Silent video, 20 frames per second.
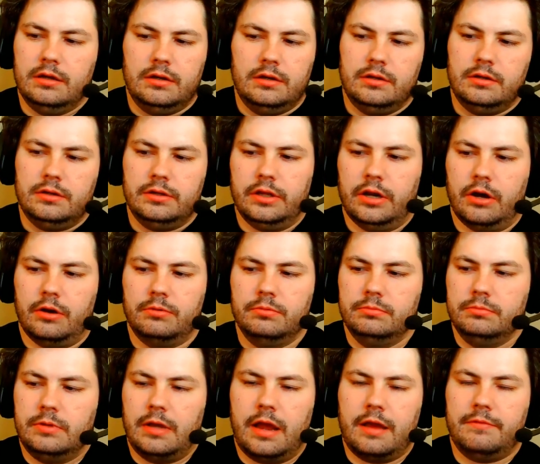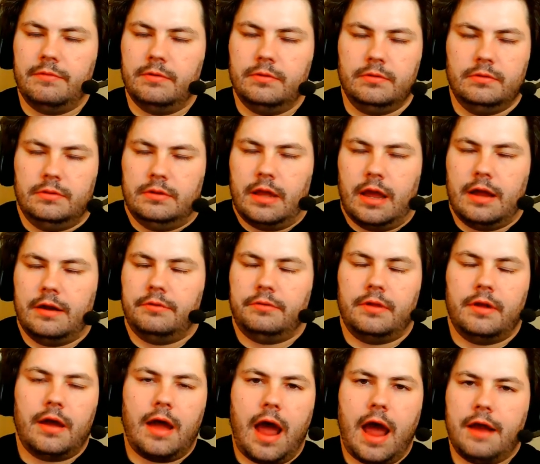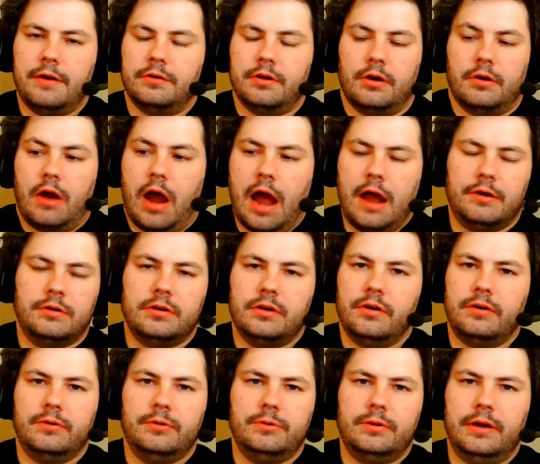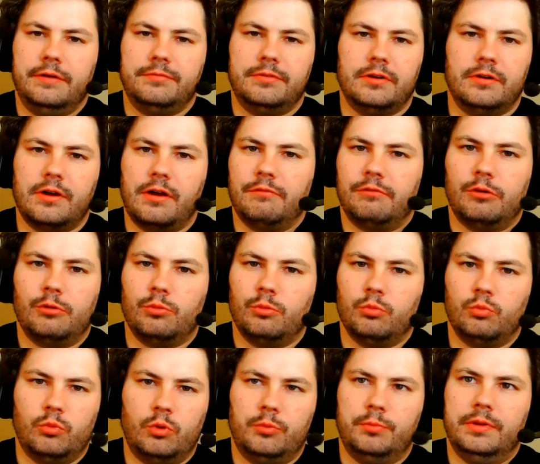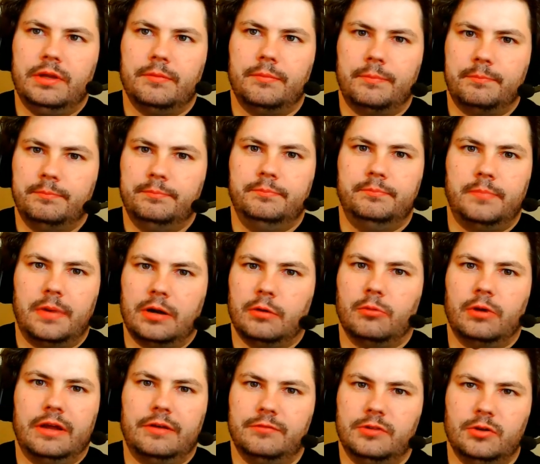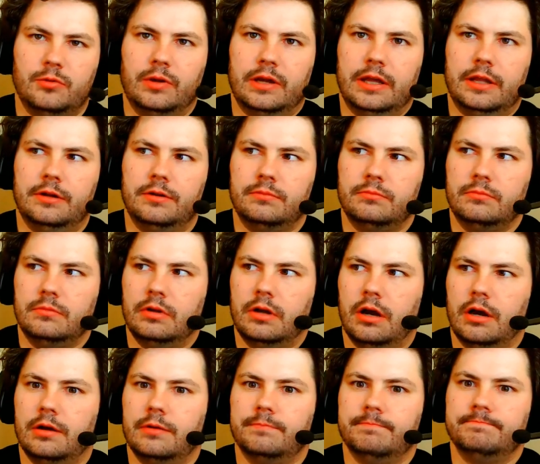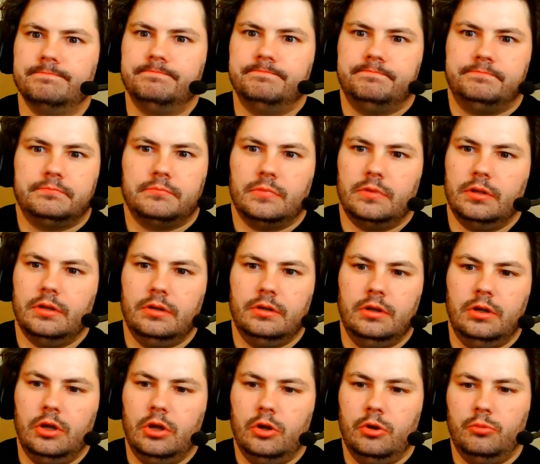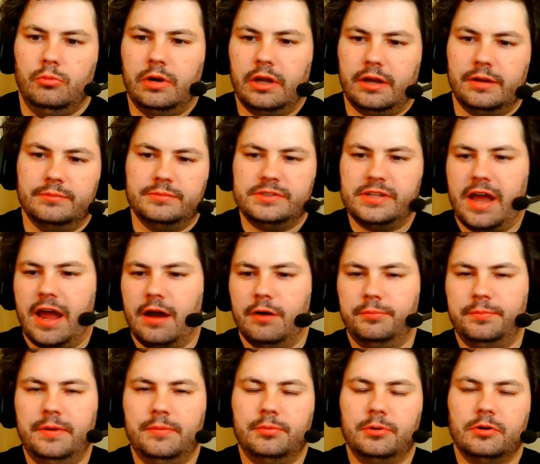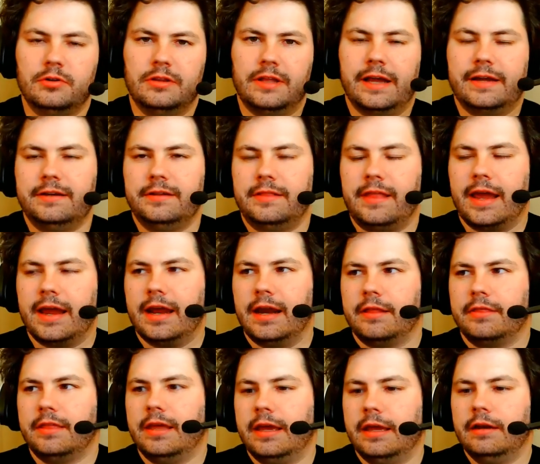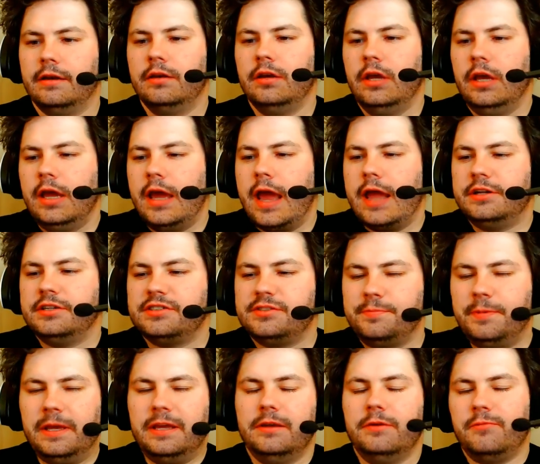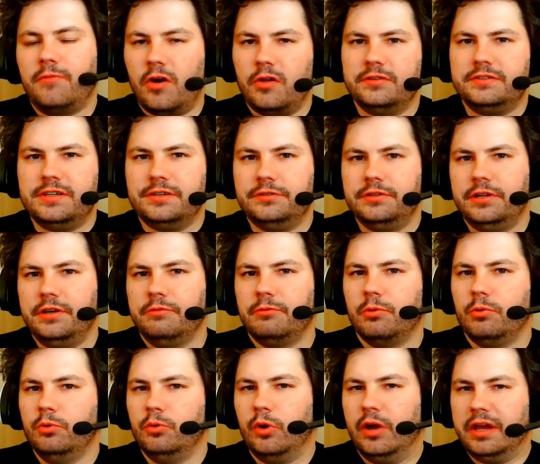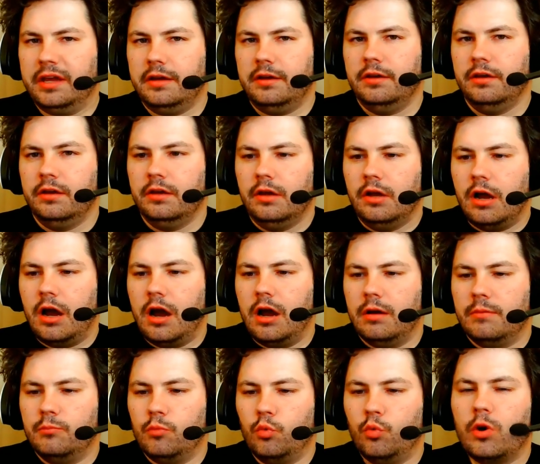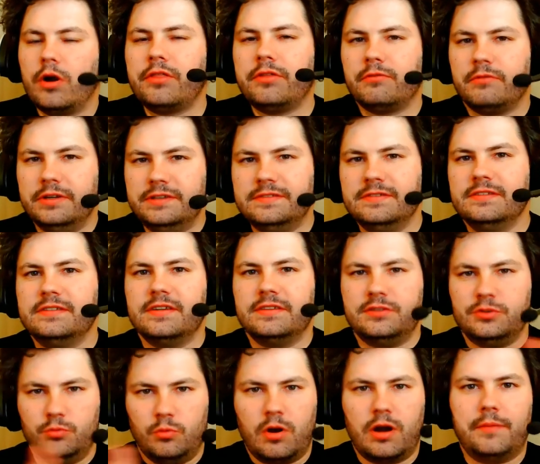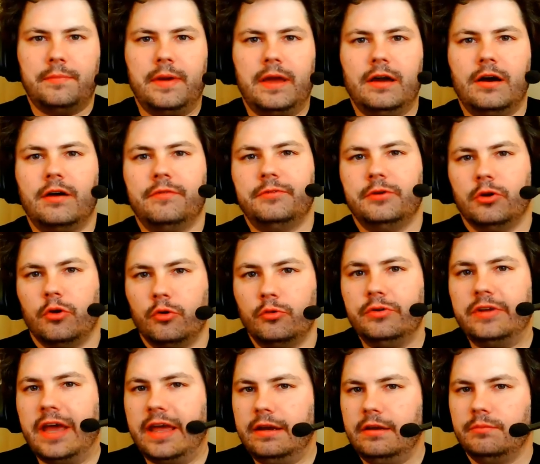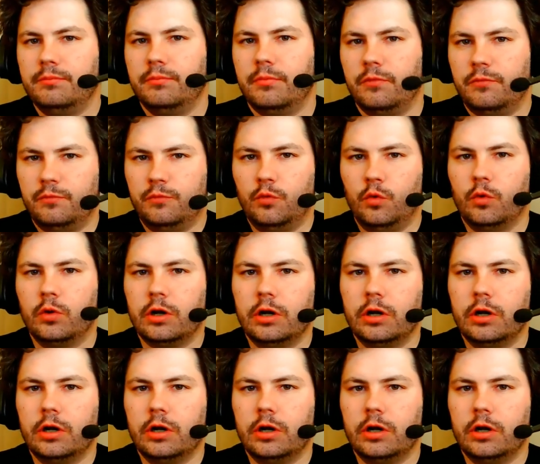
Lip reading: you know, I don't know. I don't know if there ever will be a better way of doing it. When it comes to how people collect and that kind of thing. And just speaking of volatility real quick, one of the reasons that you want to pay off your own debt before